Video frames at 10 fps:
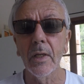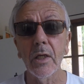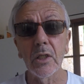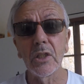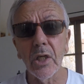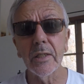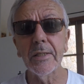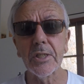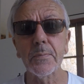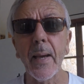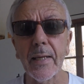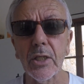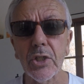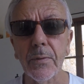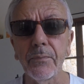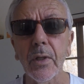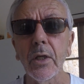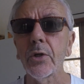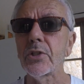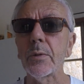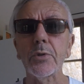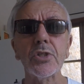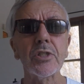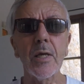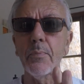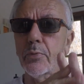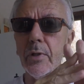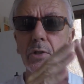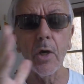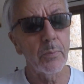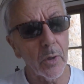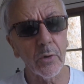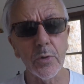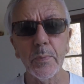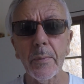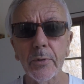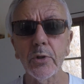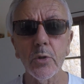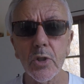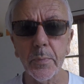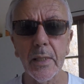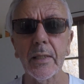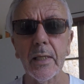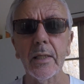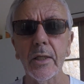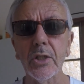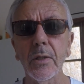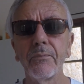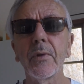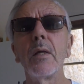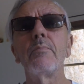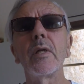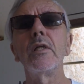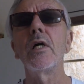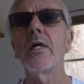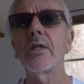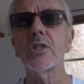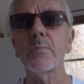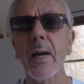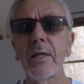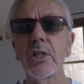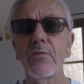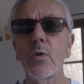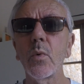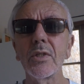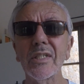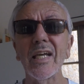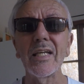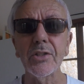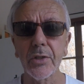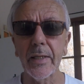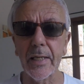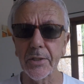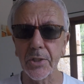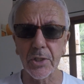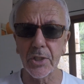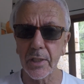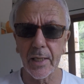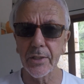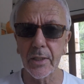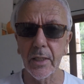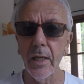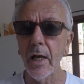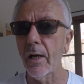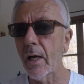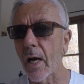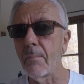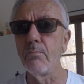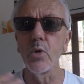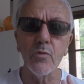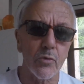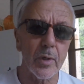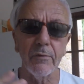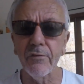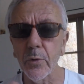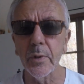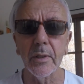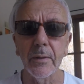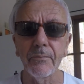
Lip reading: Learning Spanish, because it will separate. Of course, people do speak English, but learning Spanish, if you want to integrate into society and move around fluid,